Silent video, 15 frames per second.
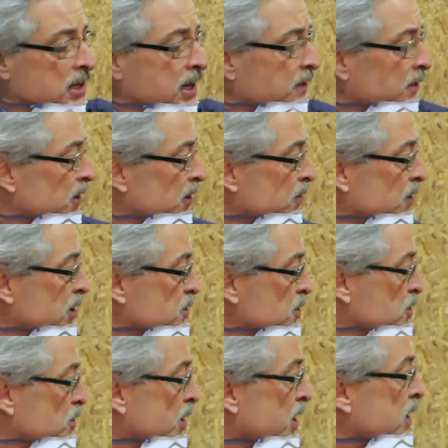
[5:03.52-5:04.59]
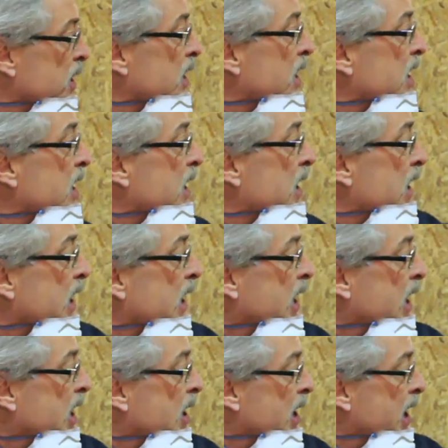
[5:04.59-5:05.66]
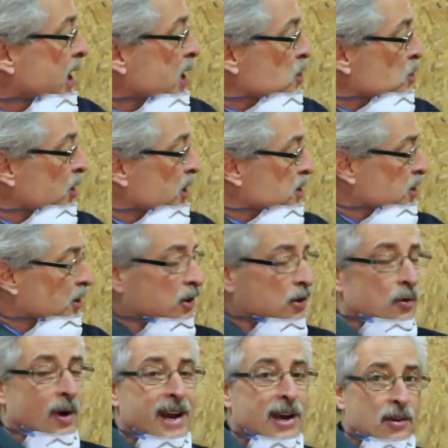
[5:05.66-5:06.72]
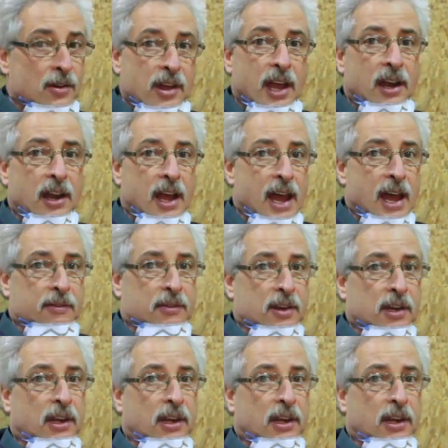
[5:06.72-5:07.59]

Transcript: it evenly across the joint. Uh, any joints that are greater than a half an